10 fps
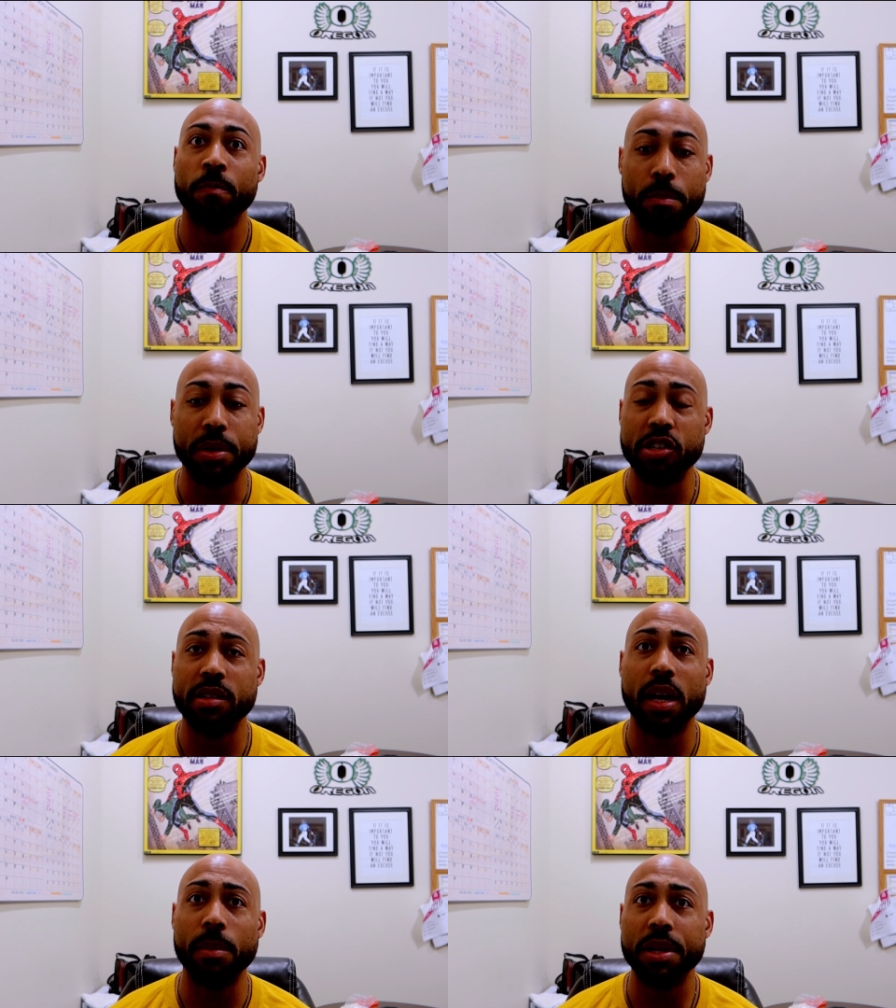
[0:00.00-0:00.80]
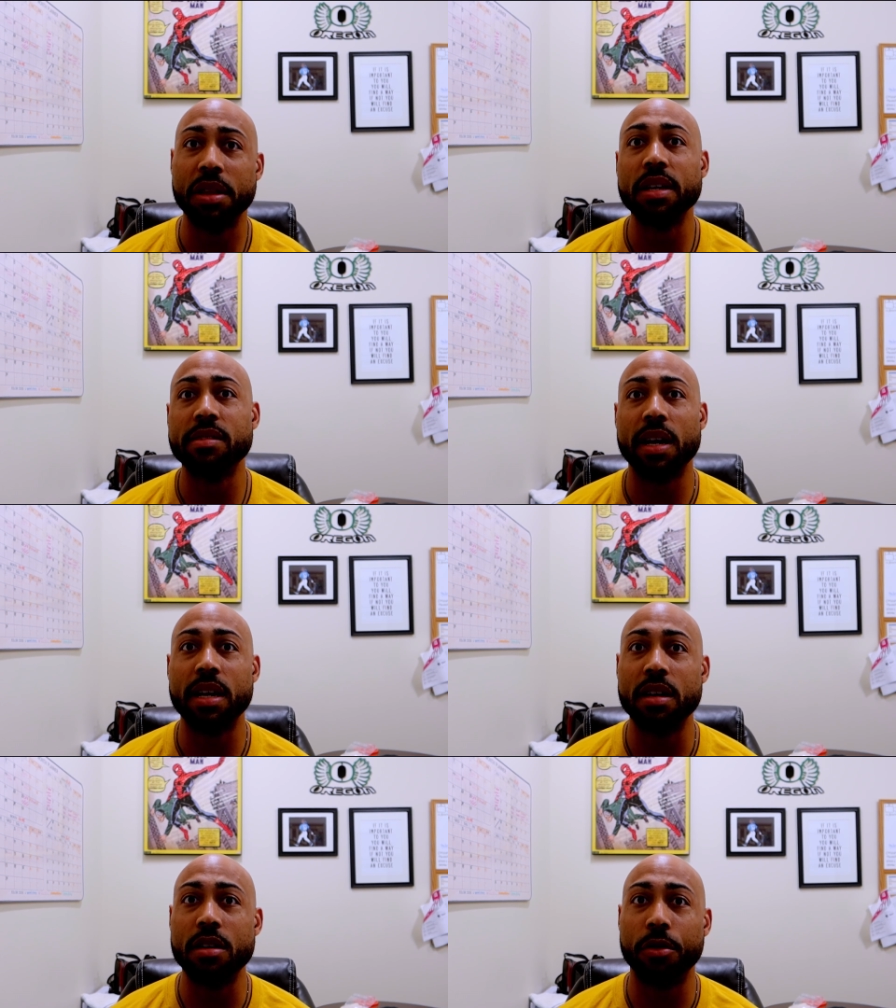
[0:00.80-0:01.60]
But just a couple of things that
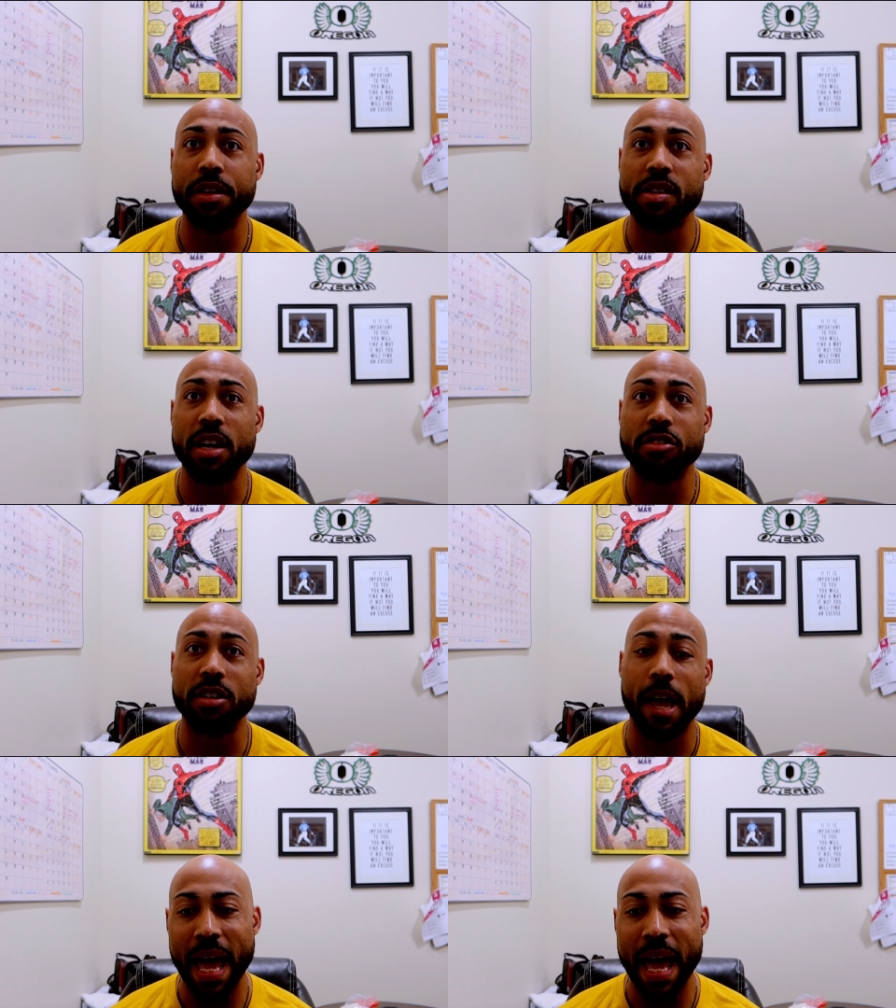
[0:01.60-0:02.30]
I did notice yesterday.